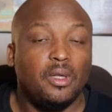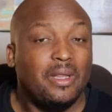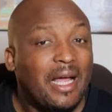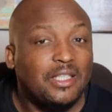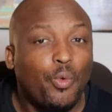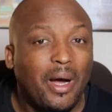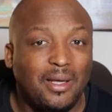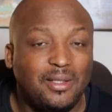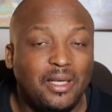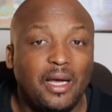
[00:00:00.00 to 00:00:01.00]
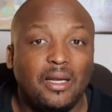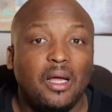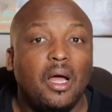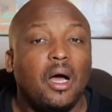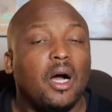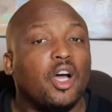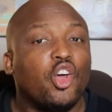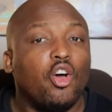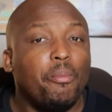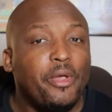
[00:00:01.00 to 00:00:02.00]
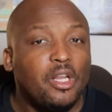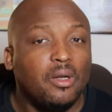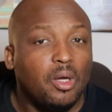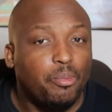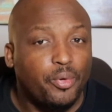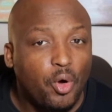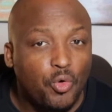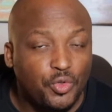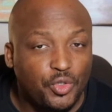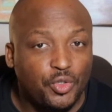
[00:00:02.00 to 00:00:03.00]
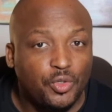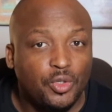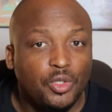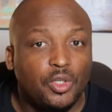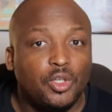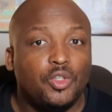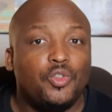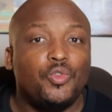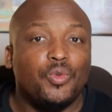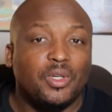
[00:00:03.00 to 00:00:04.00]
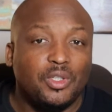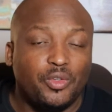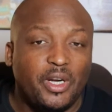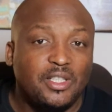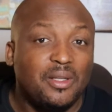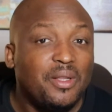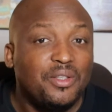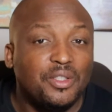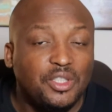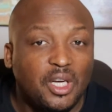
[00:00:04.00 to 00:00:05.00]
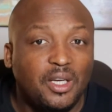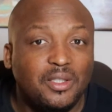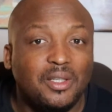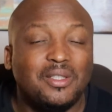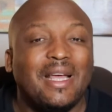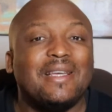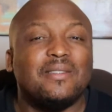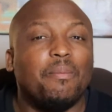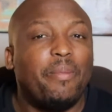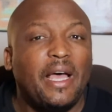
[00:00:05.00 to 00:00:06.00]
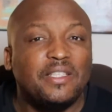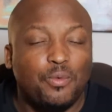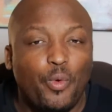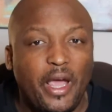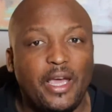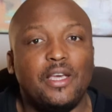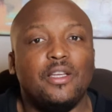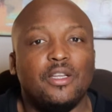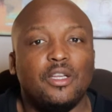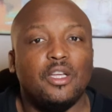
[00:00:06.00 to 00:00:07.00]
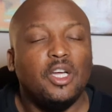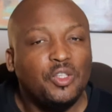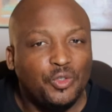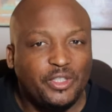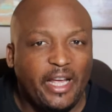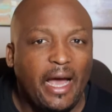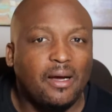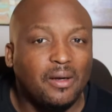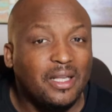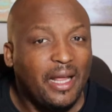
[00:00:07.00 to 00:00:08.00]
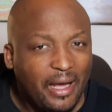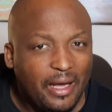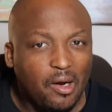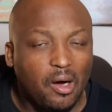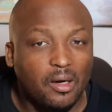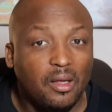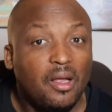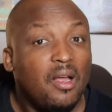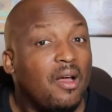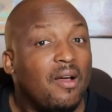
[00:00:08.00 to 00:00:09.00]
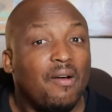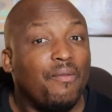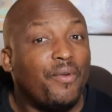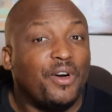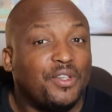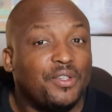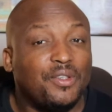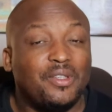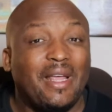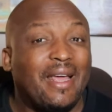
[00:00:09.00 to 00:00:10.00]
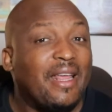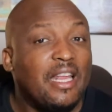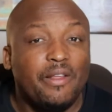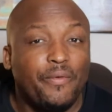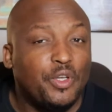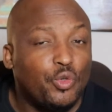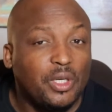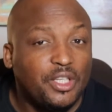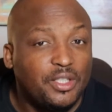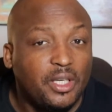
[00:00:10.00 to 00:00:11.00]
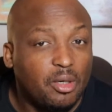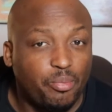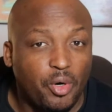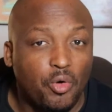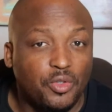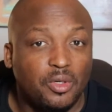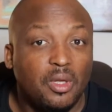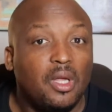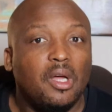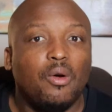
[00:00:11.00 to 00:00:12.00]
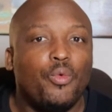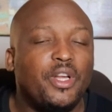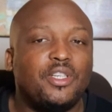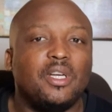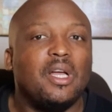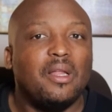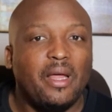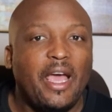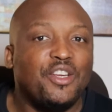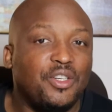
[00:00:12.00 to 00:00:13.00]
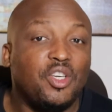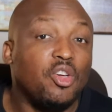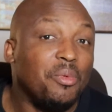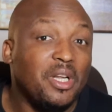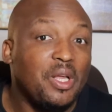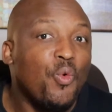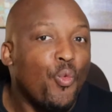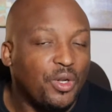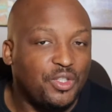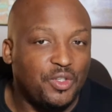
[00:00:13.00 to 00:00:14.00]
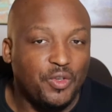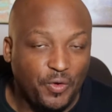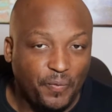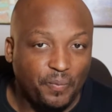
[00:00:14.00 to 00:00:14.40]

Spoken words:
That is why I said a communal approach to addressing this injustice is the best way to tackle it head on versus an individualistic approach, which the Asian community wants to do.